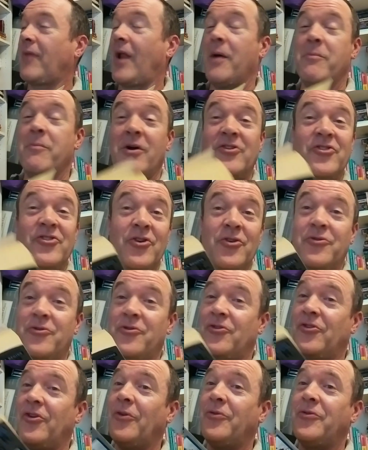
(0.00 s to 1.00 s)
bunch of
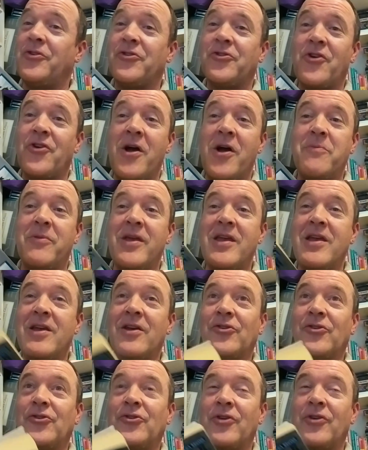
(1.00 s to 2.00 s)
self-described
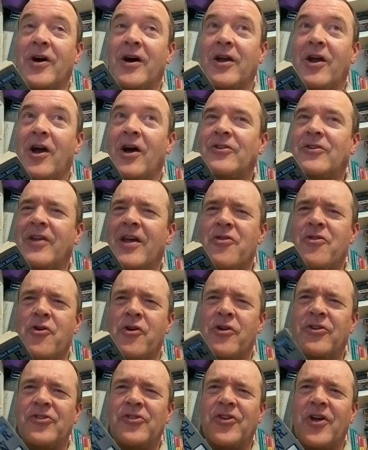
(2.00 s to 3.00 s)
geeks got together
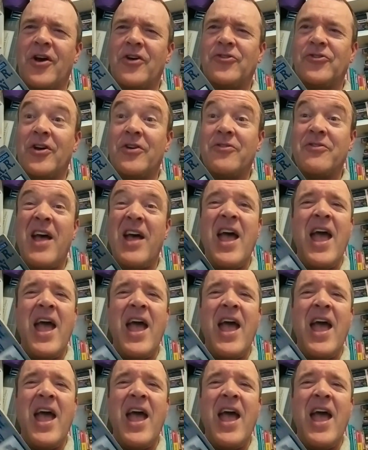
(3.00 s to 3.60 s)
and discussed stuff.